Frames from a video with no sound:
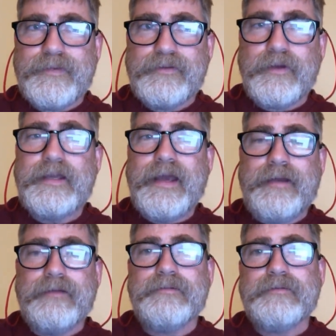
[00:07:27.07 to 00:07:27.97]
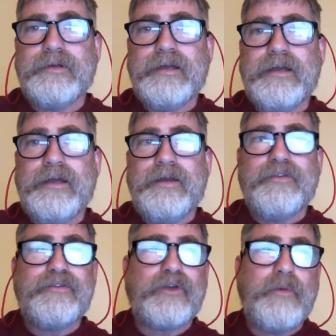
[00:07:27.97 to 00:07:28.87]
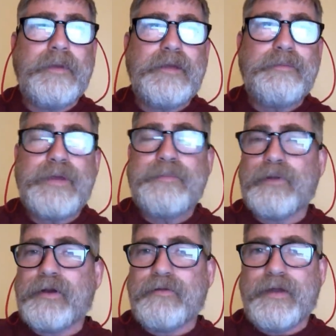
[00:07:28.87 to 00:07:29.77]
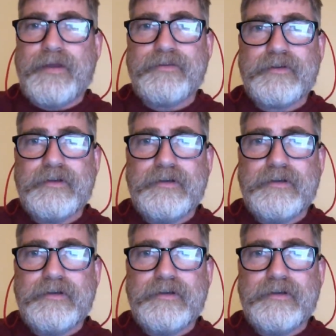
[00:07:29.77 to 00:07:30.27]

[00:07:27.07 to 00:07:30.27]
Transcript: So again, so many people are at risk.